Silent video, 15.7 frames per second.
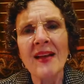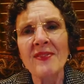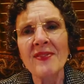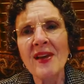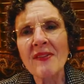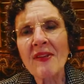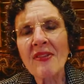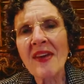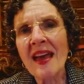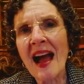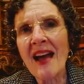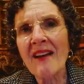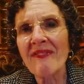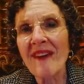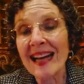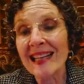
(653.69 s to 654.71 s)
The other thing
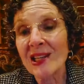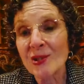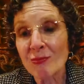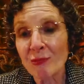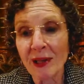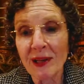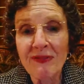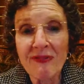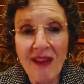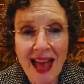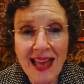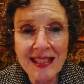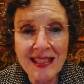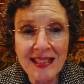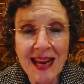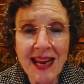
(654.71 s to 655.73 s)
I find is really
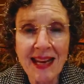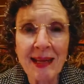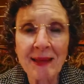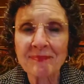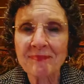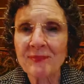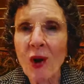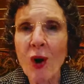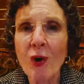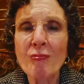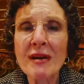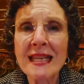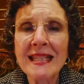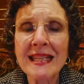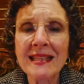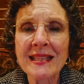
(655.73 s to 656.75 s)
fascinating are
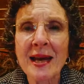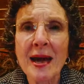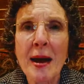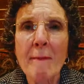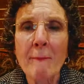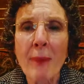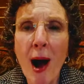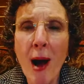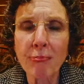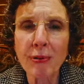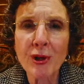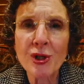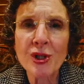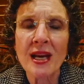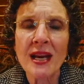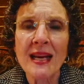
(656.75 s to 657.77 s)
recent
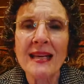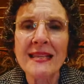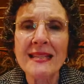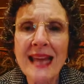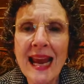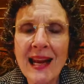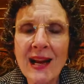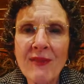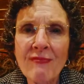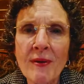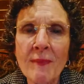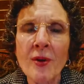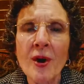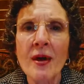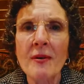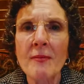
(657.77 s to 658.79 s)
published data from
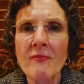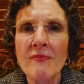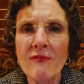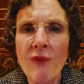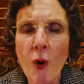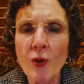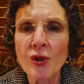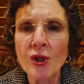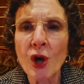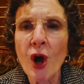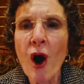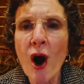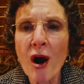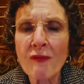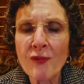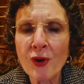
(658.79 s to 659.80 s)
folks at
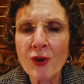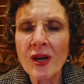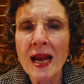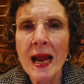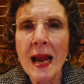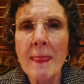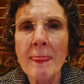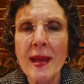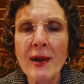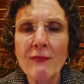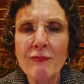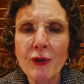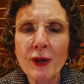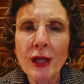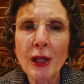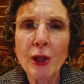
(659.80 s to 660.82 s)
Harvard that have
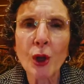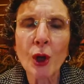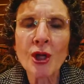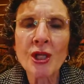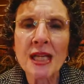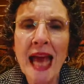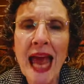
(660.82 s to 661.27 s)
really looked